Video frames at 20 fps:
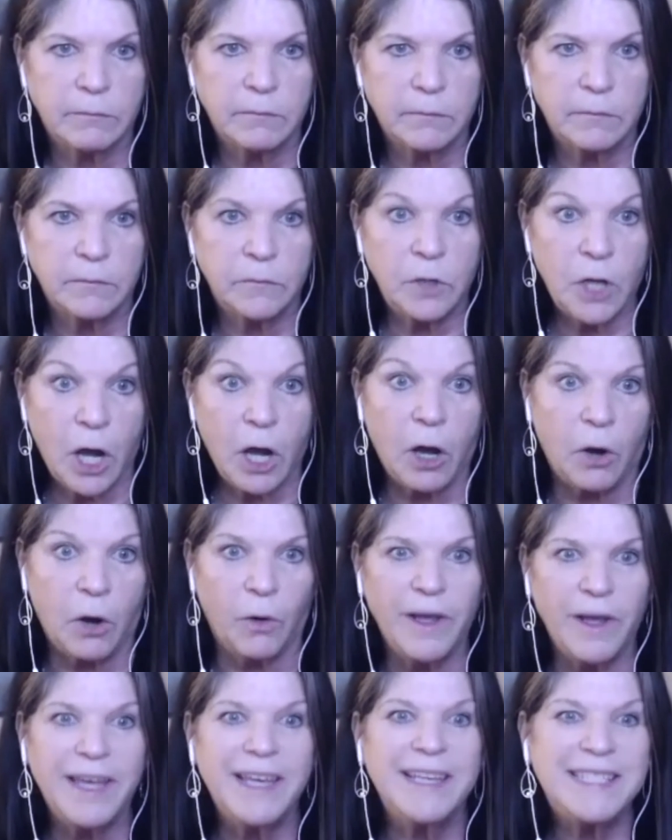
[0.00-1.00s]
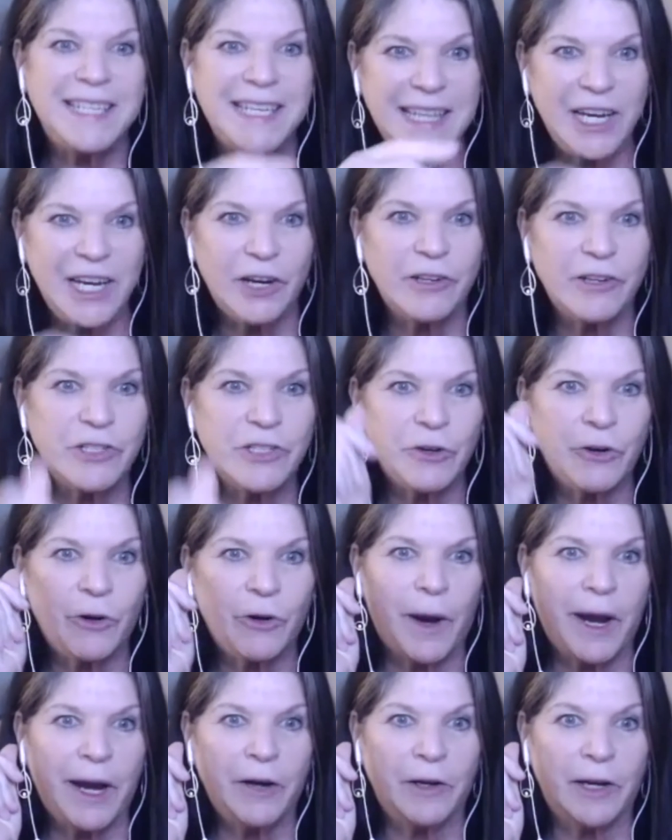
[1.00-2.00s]
No. See, there's your
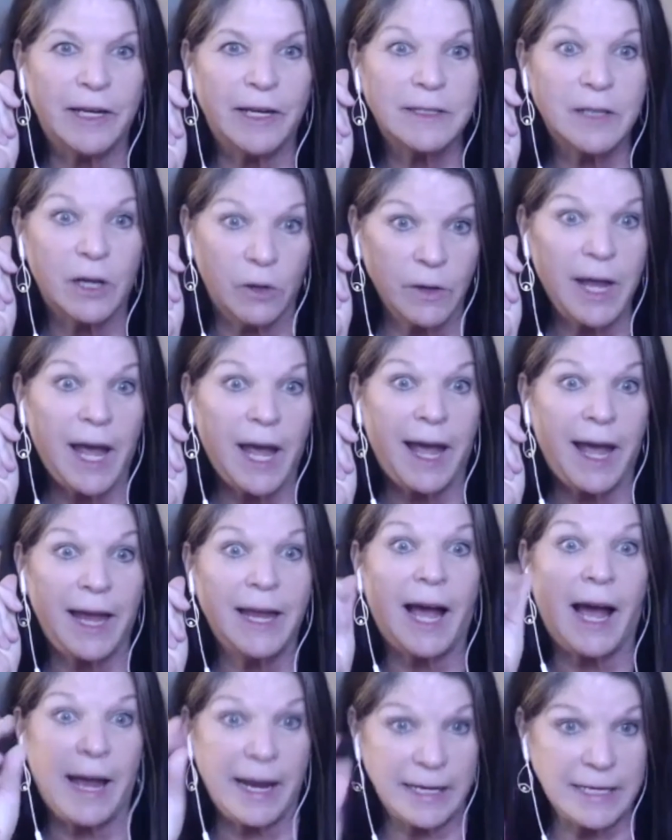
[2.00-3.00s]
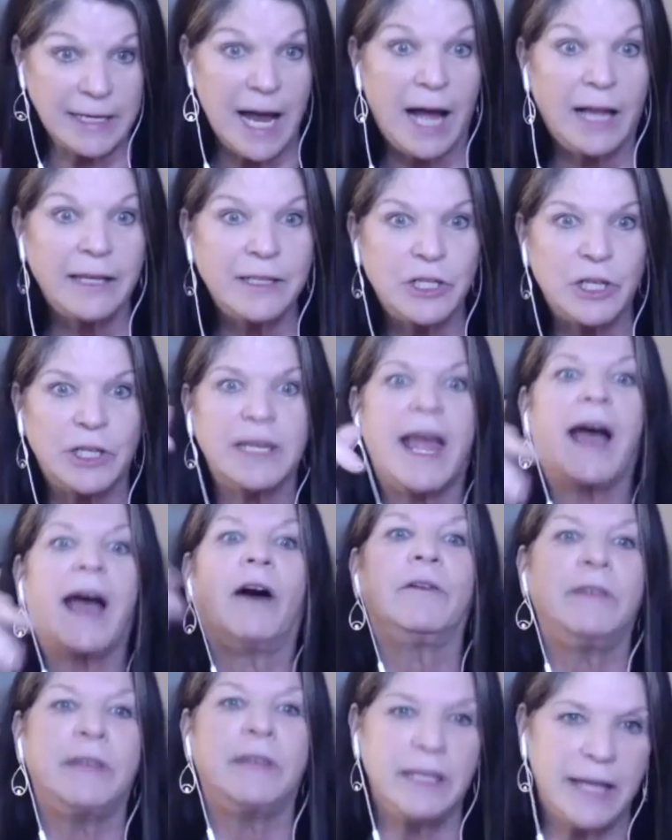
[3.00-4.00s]
awareness. Okay, I acknowledge it now.
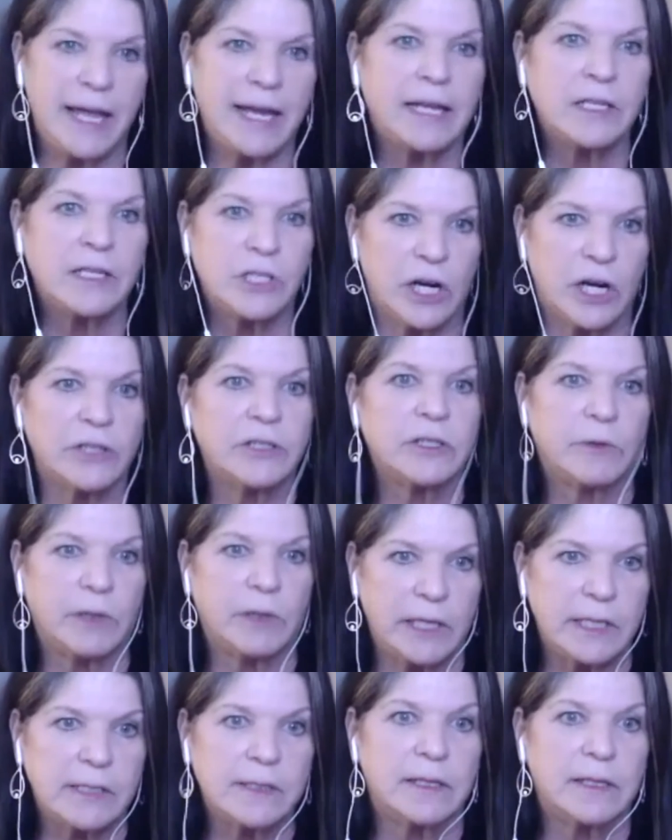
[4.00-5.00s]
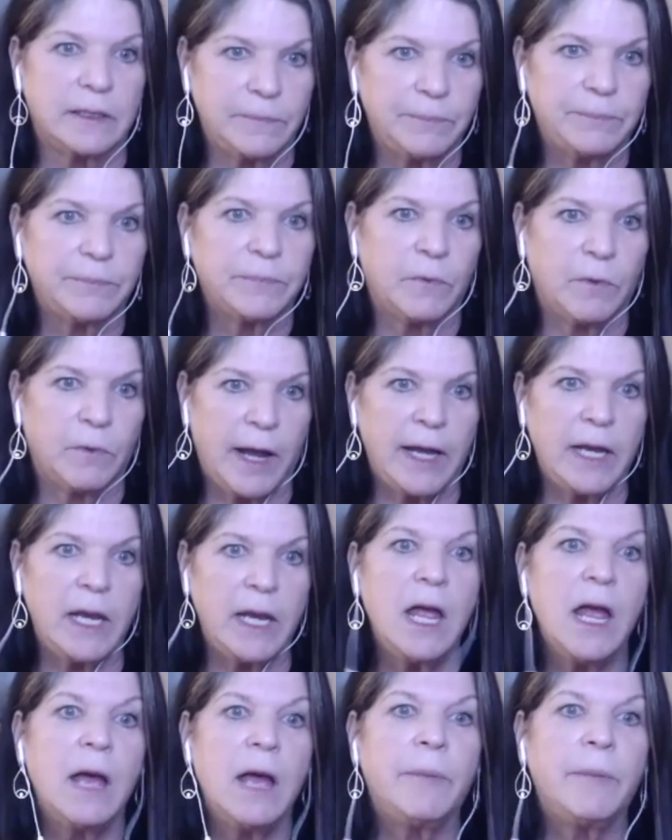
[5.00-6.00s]
Then they can start to release it, right?
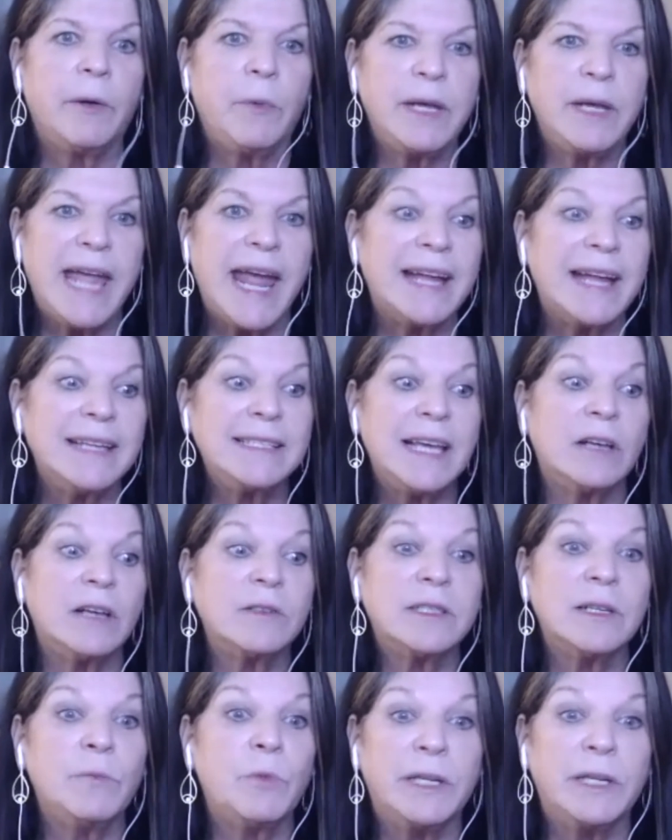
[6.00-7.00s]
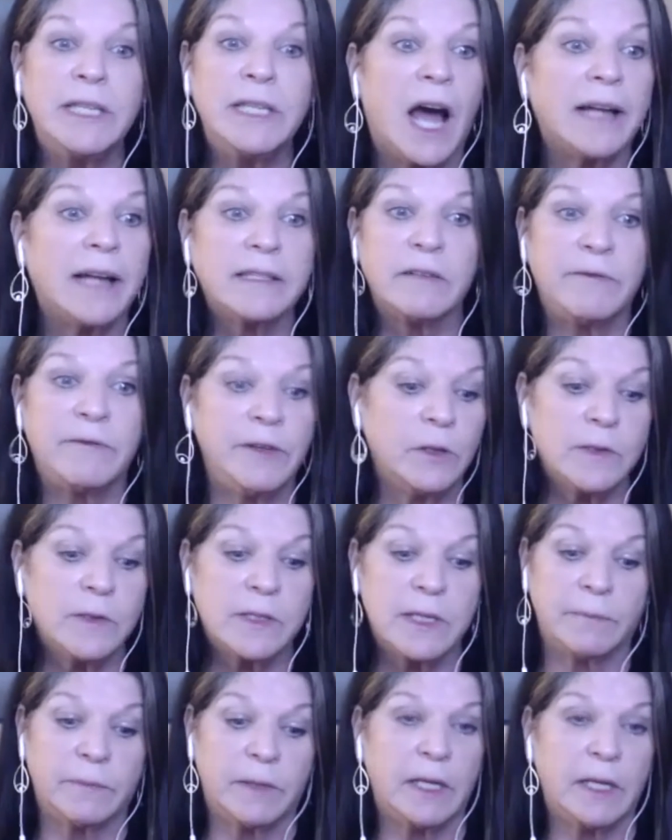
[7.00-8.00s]
But we can't tell someone not to feel
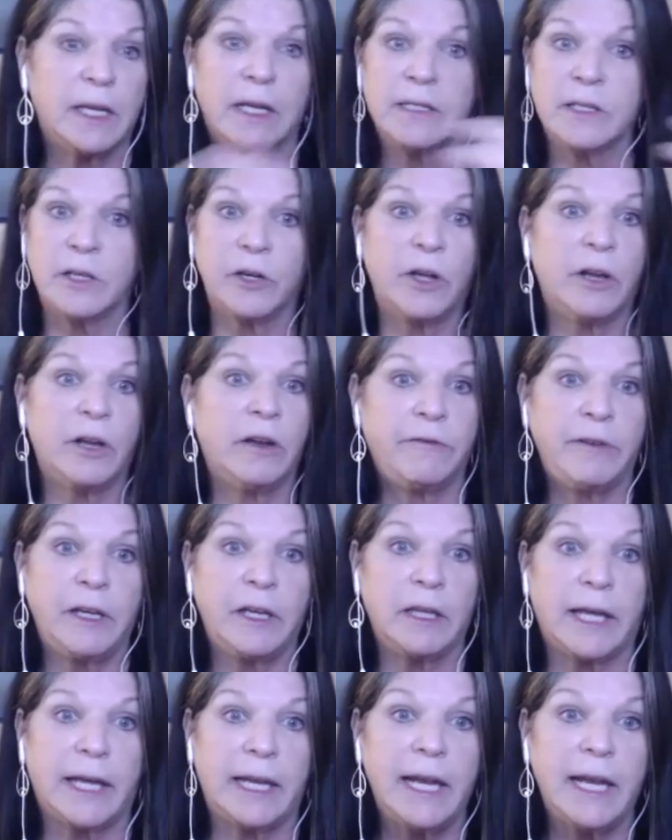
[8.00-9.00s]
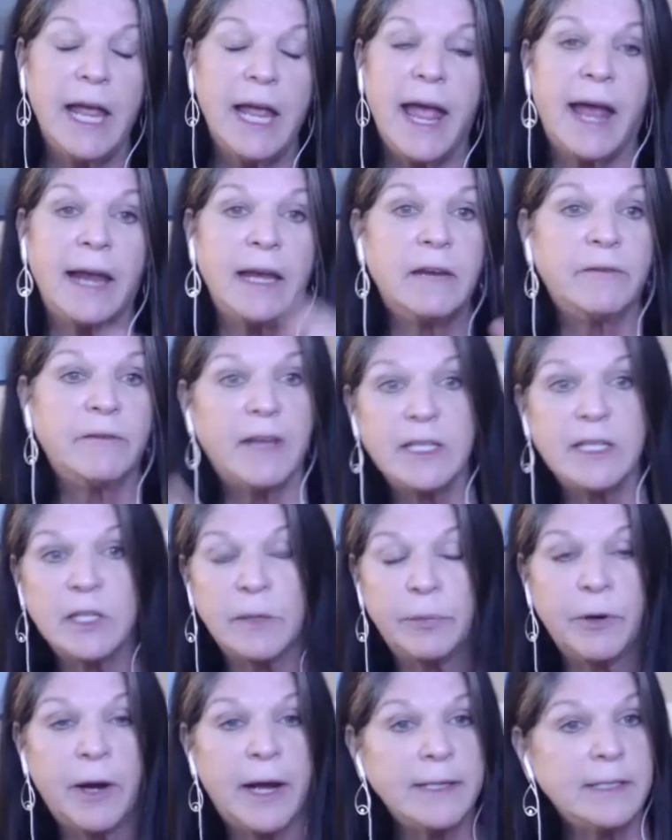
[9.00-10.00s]
something because they're going to feel it. And if they
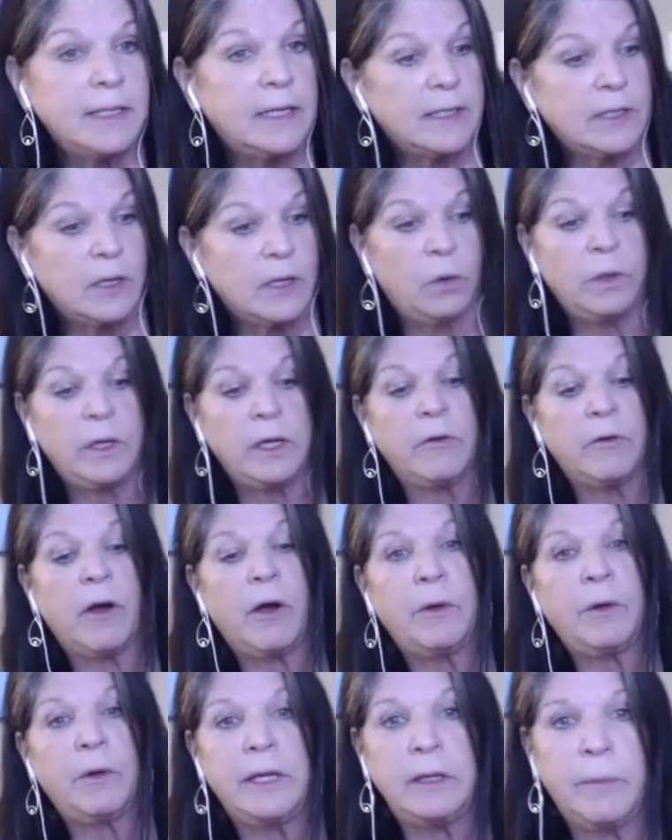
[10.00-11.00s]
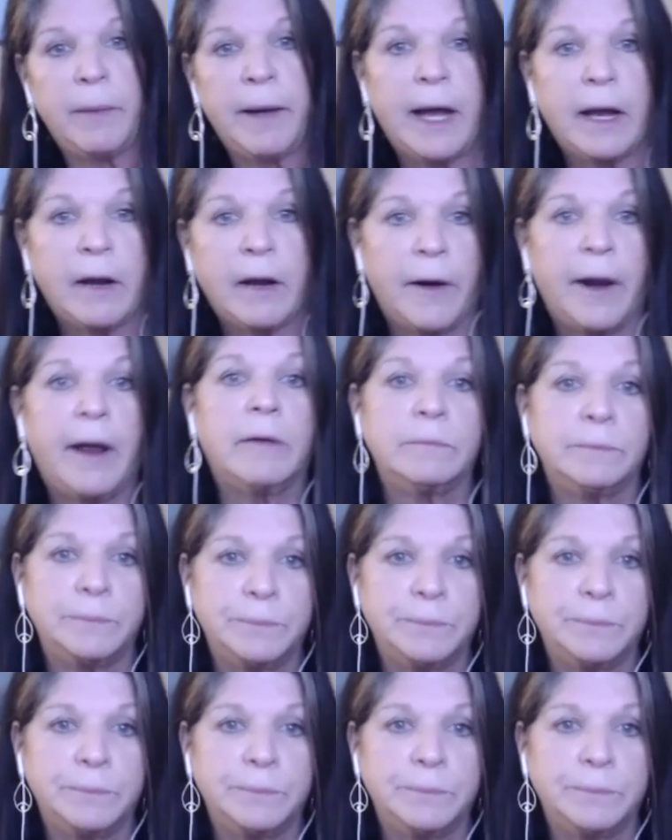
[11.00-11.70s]
suppress it, it's only growing in the background.